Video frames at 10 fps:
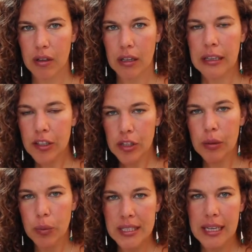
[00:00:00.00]
Literally,
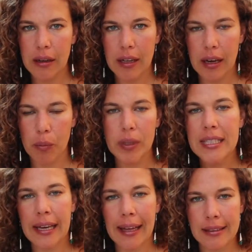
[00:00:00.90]
once
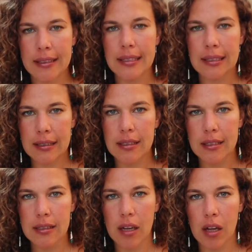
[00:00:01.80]
I had this
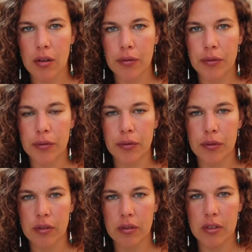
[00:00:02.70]
list of
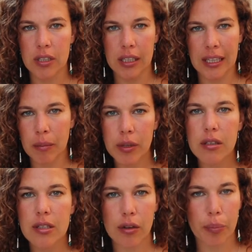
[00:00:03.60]
the
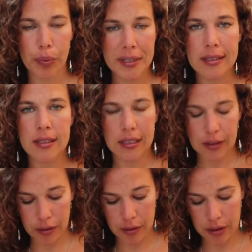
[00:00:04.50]
chemicals that are present in
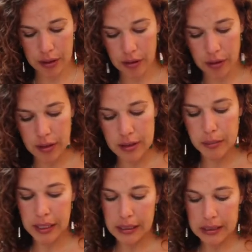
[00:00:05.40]
our
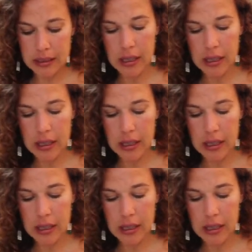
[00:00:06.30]
cosmetics,